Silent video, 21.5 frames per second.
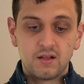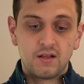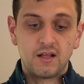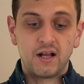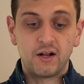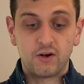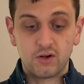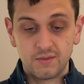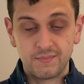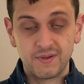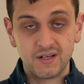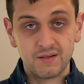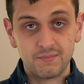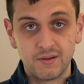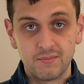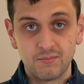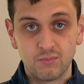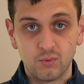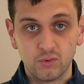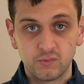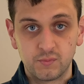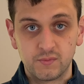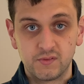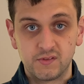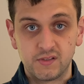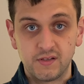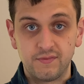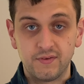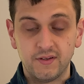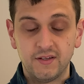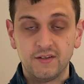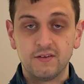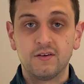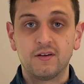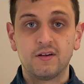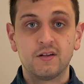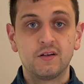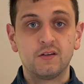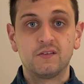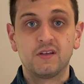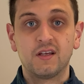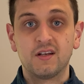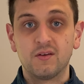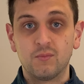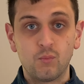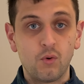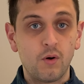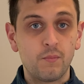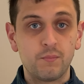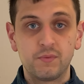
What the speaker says: I could have been a bit more specific here. I could have said what